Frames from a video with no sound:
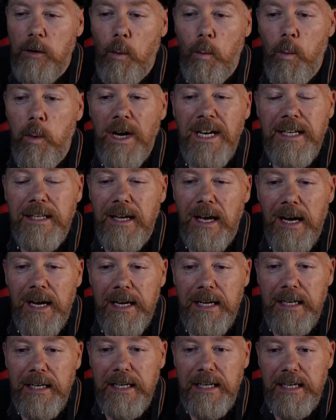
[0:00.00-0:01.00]
One
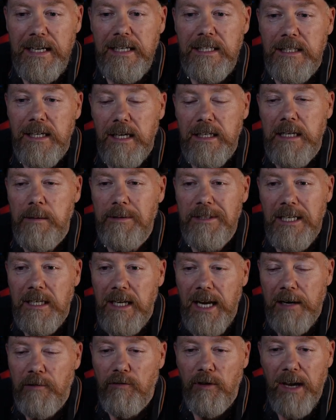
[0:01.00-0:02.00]
guy, he said he was an
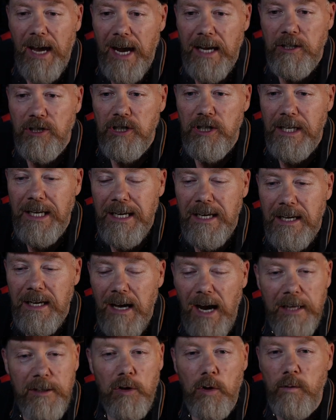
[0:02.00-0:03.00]
electric engineer.
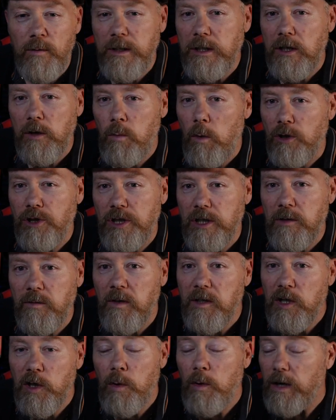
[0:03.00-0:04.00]
I don't know if he's going to watch this
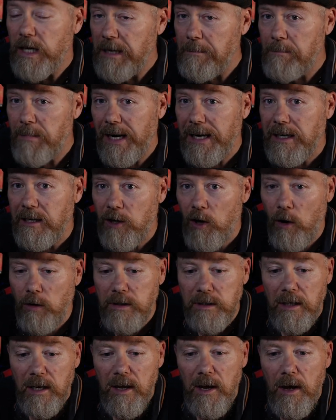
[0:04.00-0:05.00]
video, he might
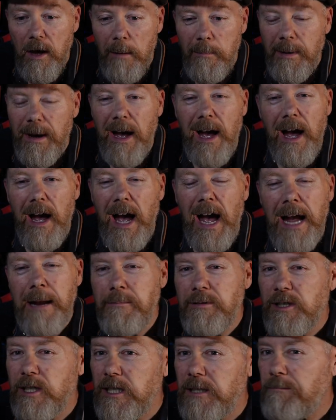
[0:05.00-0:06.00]
not, but I'm
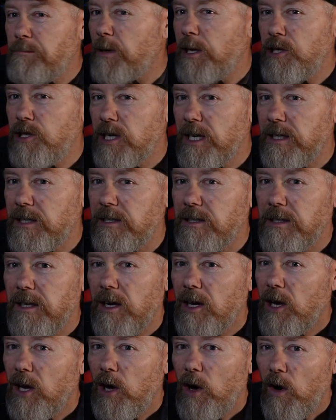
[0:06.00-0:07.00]
suspicious
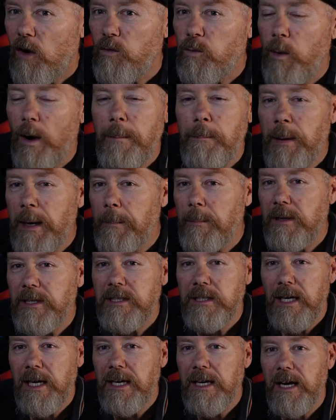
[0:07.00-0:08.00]
of when people
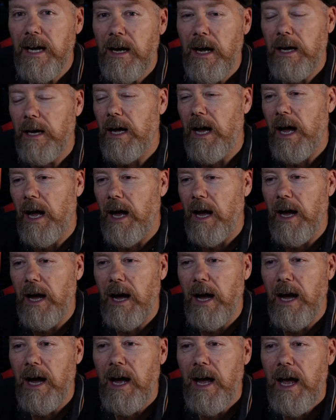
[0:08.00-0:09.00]
say
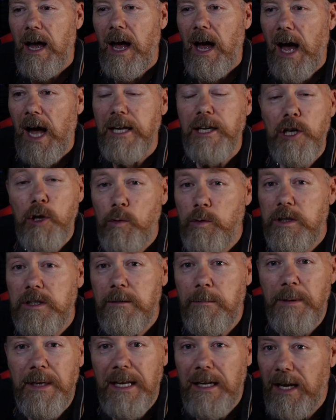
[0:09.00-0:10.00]
I used
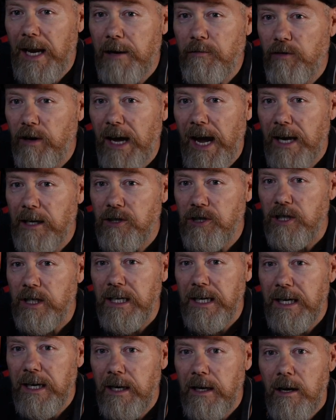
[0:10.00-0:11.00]
to be an electric
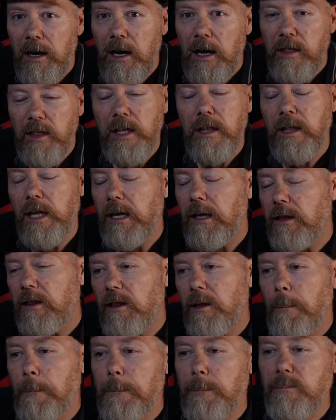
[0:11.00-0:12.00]
engineer,
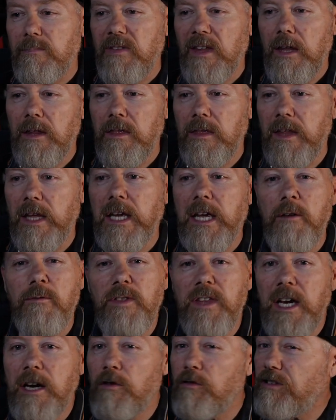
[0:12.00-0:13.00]
they give
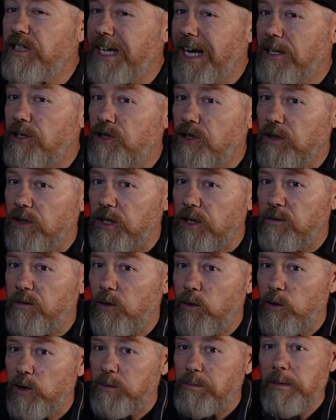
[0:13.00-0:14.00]
their credentials
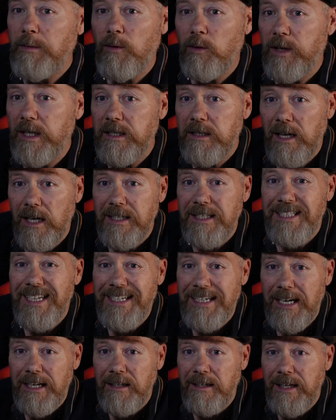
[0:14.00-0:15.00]
first before they start
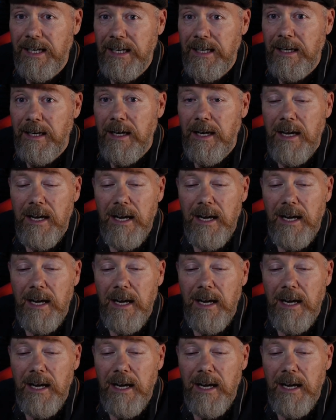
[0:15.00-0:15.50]
saying anything.